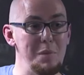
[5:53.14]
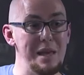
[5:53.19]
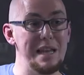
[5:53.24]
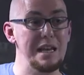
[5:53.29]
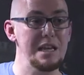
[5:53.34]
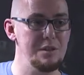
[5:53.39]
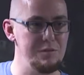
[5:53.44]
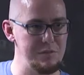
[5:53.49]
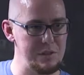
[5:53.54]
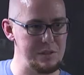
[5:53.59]

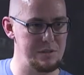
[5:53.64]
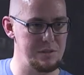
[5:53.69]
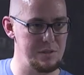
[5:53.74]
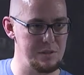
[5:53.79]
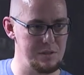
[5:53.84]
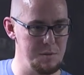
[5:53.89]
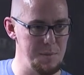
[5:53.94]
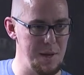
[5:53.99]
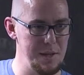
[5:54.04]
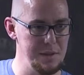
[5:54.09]
million
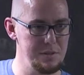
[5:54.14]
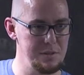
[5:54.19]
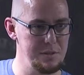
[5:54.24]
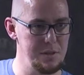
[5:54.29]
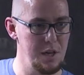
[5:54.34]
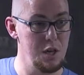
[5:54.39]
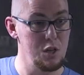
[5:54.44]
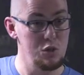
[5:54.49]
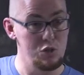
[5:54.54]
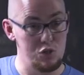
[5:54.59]
visitors a month,
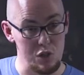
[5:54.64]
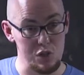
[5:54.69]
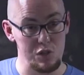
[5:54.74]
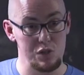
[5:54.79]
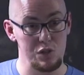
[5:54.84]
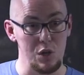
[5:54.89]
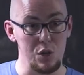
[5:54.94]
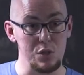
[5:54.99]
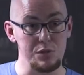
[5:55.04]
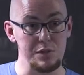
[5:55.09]
just
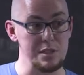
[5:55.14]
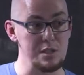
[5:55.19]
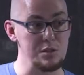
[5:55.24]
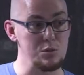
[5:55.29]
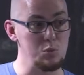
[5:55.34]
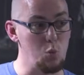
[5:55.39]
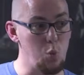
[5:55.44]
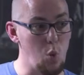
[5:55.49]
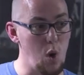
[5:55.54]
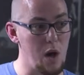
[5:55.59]
solving
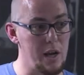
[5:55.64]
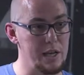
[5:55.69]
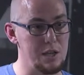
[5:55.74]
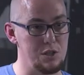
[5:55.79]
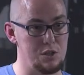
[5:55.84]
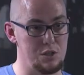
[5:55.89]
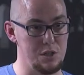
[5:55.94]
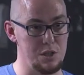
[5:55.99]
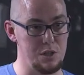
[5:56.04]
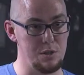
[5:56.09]
this one
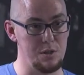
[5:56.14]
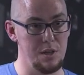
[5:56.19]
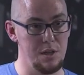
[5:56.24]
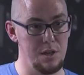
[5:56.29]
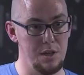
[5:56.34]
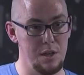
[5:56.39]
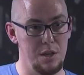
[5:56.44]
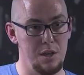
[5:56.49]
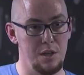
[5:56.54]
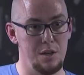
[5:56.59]
issue.
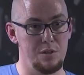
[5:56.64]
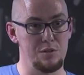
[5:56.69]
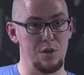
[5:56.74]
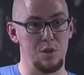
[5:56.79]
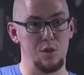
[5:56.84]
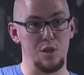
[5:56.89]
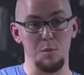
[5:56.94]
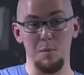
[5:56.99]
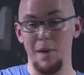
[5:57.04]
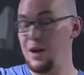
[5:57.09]
So
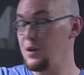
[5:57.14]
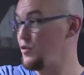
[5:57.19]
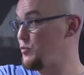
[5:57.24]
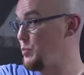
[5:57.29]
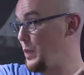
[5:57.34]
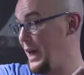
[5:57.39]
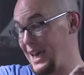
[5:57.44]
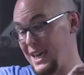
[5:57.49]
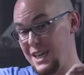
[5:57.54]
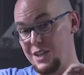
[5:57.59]
the amount of
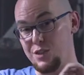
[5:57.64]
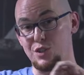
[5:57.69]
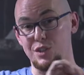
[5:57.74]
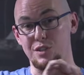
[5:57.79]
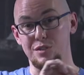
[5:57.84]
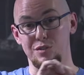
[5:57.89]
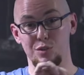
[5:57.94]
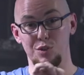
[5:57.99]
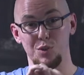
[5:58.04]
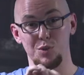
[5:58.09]

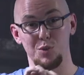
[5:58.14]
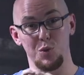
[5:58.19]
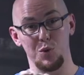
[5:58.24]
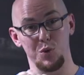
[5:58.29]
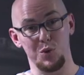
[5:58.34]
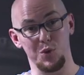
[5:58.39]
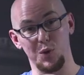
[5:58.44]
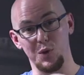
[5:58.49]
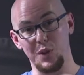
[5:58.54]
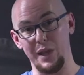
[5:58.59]
pages Google
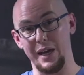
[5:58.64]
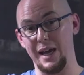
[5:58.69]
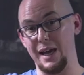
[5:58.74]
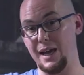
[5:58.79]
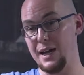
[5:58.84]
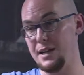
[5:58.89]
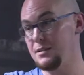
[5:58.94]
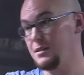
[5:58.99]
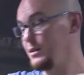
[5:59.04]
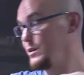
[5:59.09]
thought they
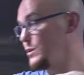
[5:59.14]
had